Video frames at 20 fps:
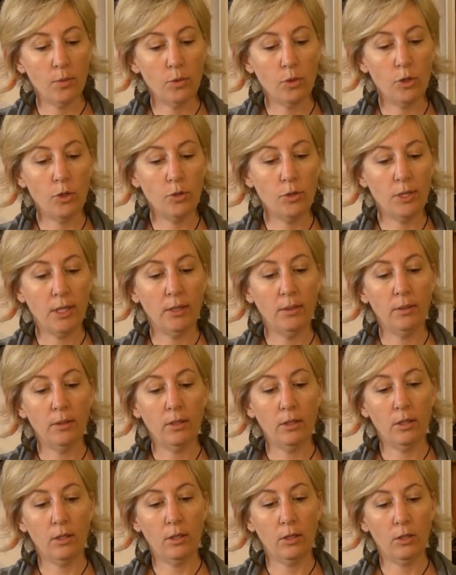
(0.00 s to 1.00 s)
using
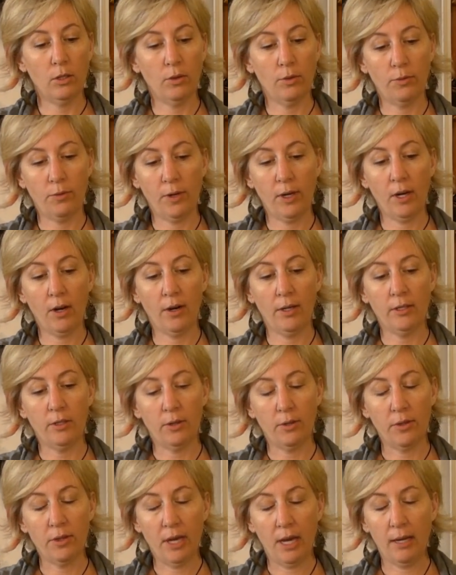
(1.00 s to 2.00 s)
your finger and
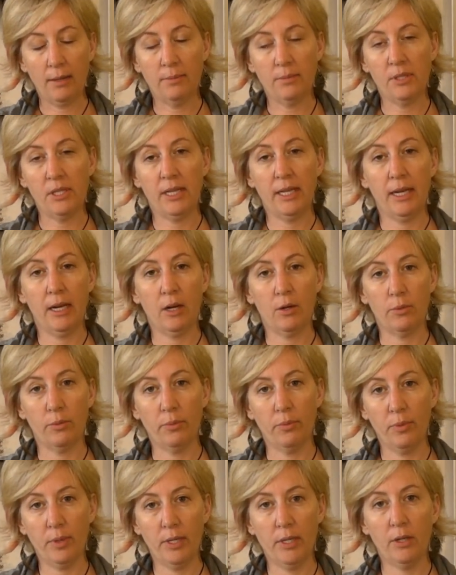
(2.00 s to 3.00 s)
your thumb to get a
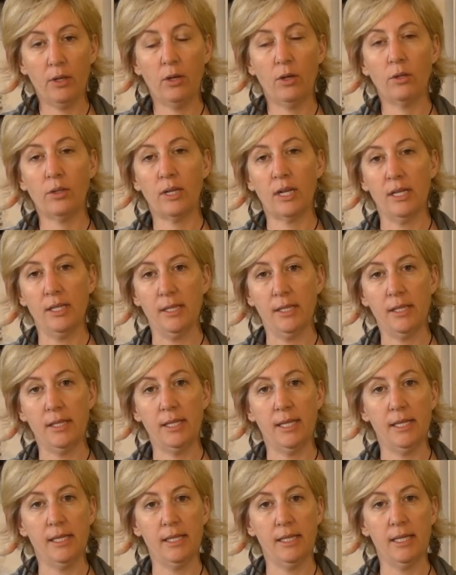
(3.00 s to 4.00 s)
real
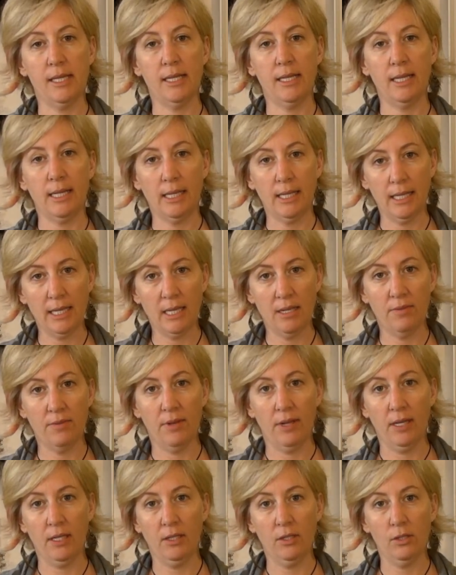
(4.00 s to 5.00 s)
consistent,
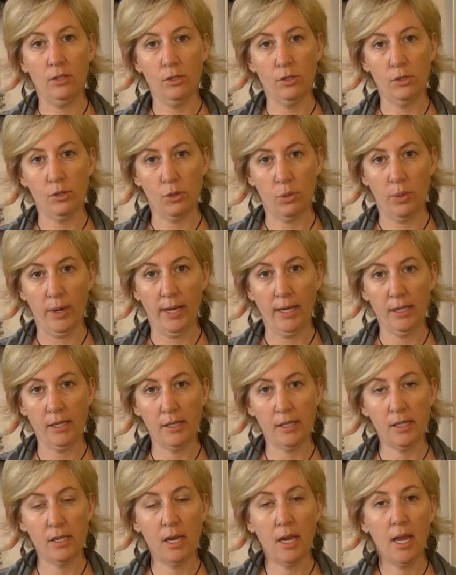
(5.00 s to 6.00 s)
even
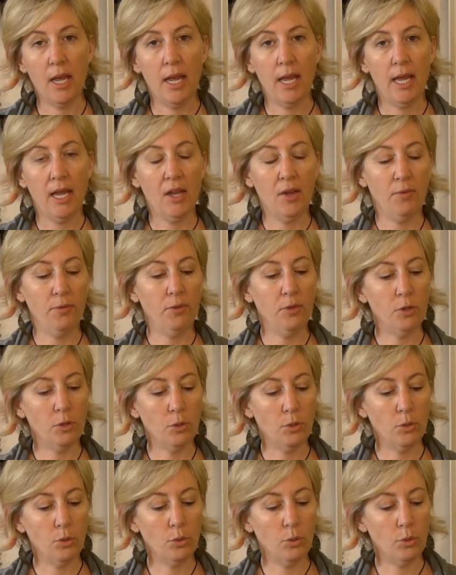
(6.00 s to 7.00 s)
twist. If
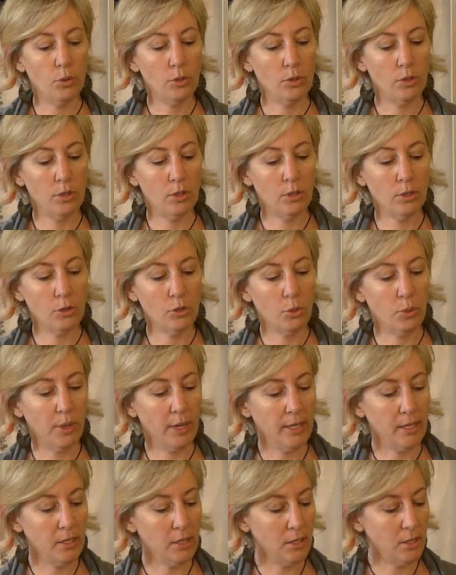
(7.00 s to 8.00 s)
you
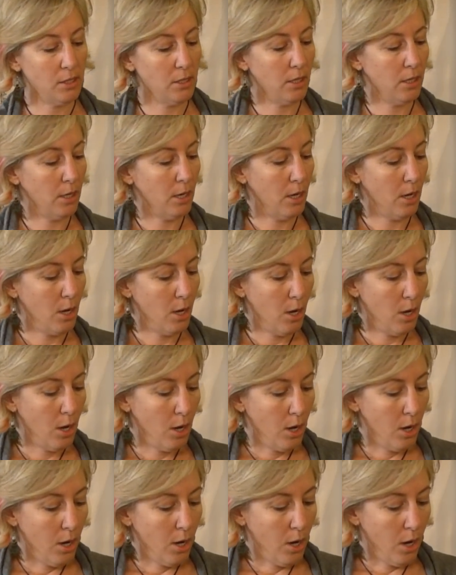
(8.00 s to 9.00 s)
twist
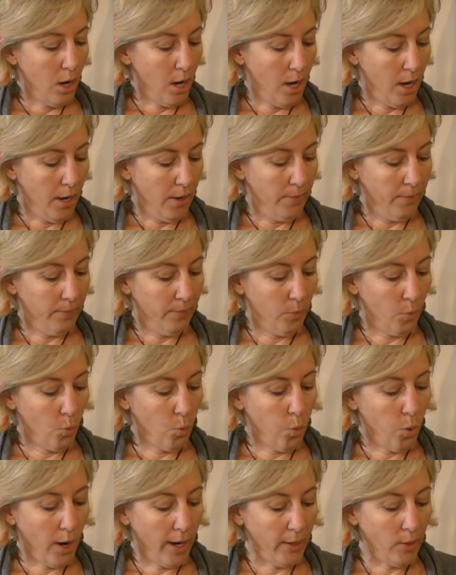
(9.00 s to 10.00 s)
um,
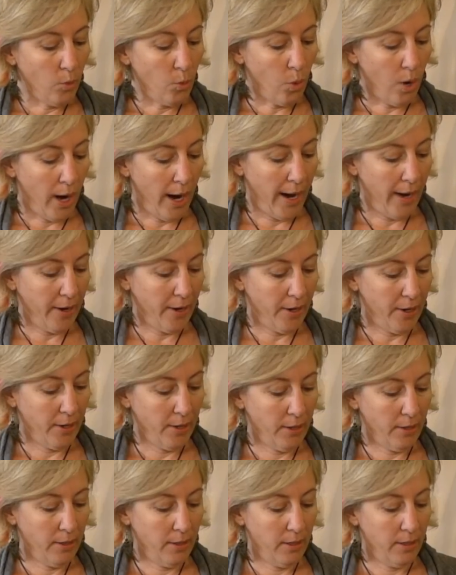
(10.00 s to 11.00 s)
one
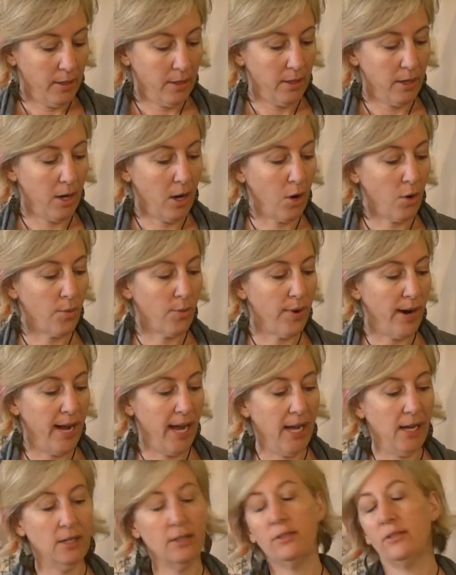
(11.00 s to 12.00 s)
wire
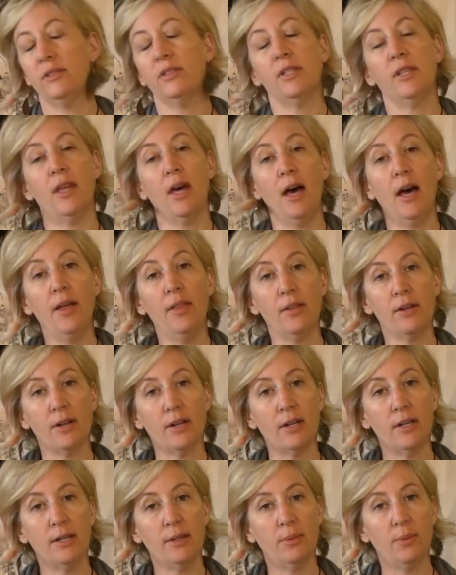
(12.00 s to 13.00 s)
around the
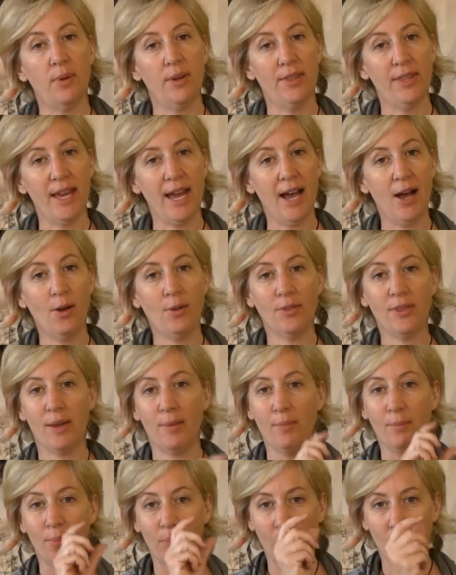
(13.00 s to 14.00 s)
other without
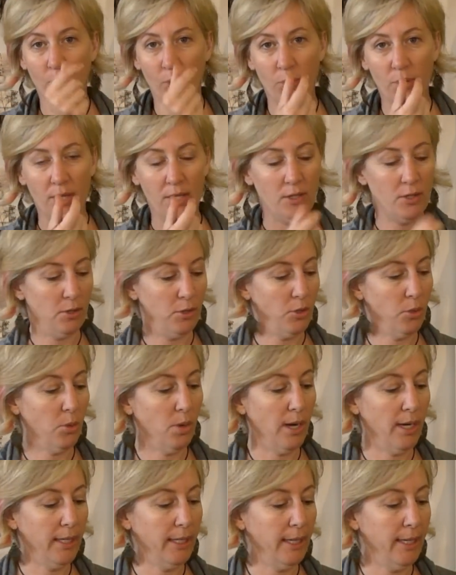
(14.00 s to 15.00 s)
them both
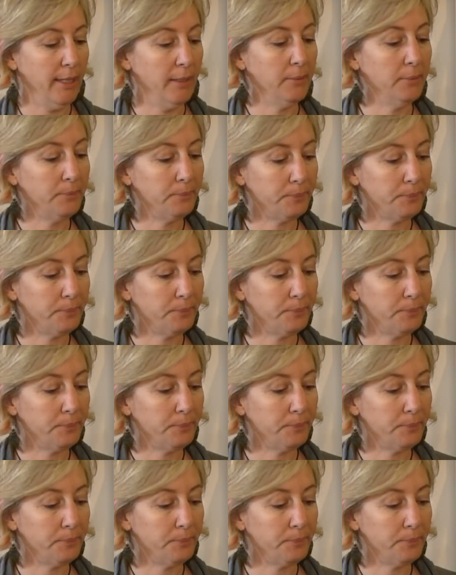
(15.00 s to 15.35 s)
intertwining.